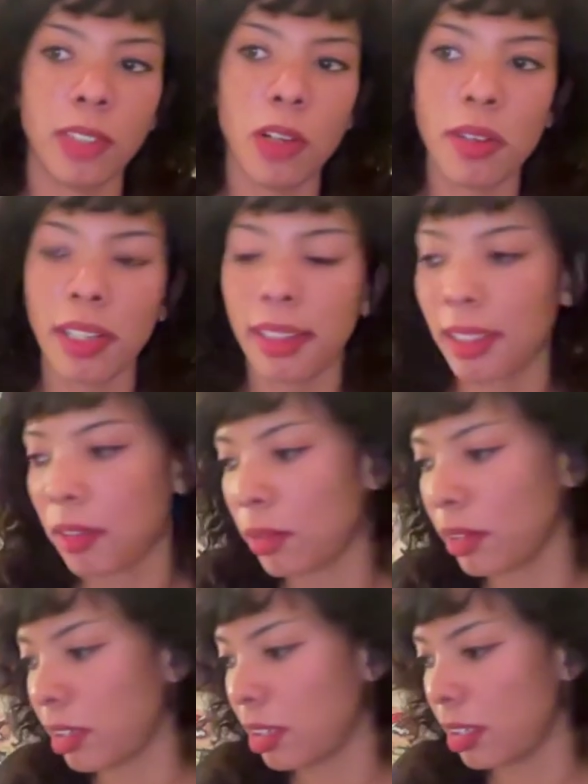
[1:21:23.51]
notice it
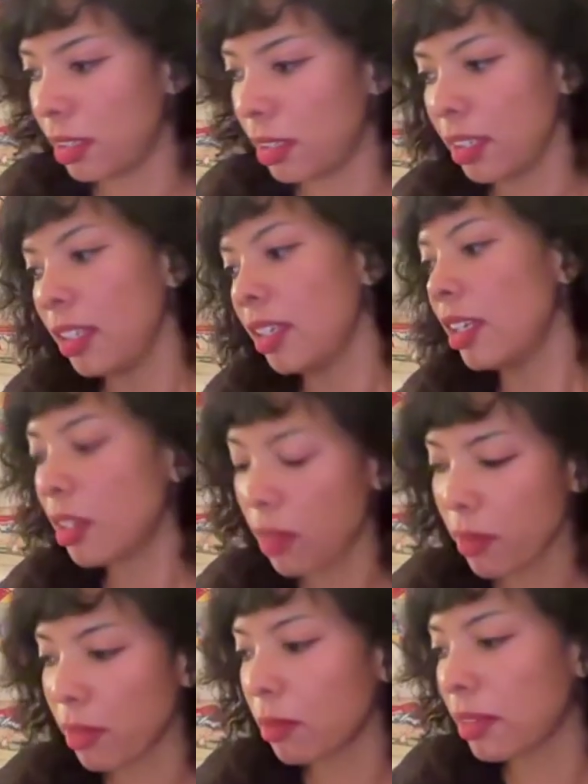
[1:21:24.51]
or
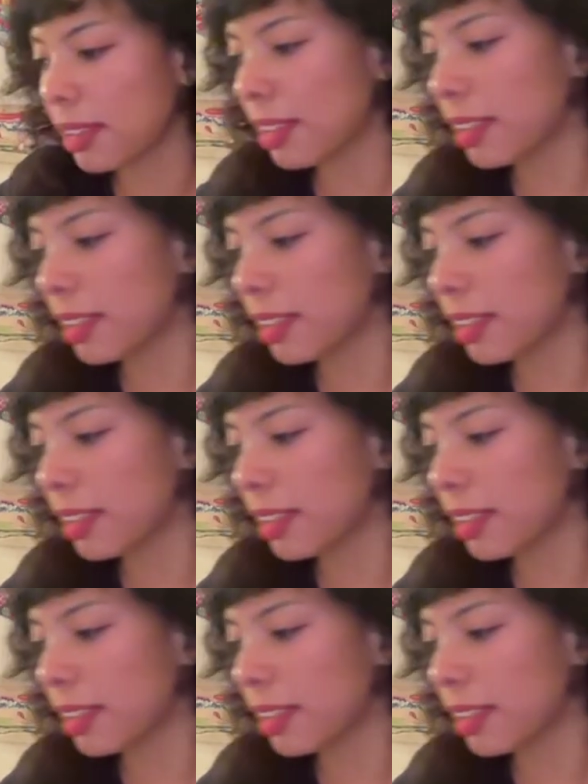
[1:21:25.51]
everyone's